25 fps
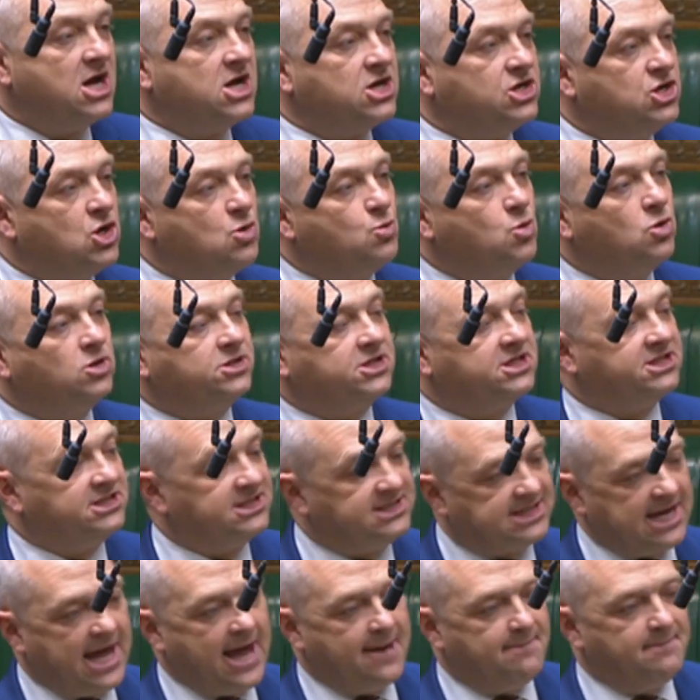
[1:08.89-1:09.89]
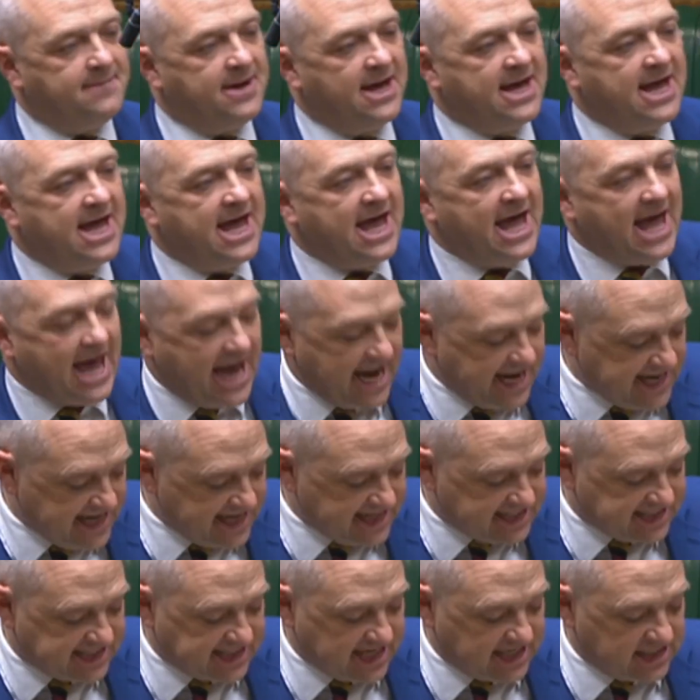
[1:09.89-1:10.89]
you will condemn any
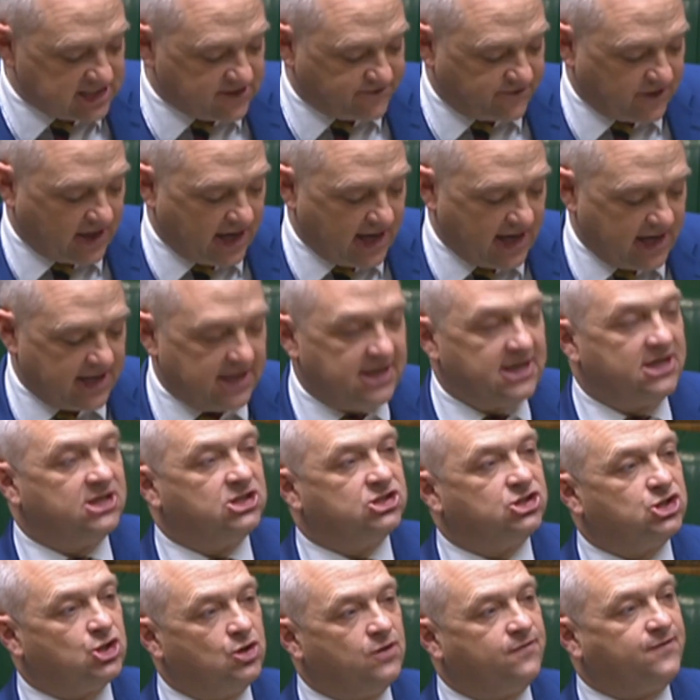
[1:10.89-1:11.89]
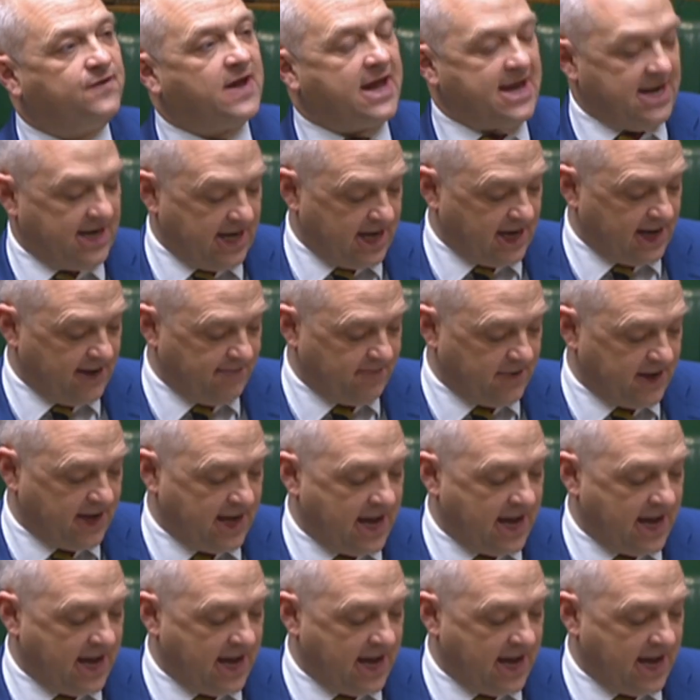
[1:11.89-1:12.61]
ceasefire to failure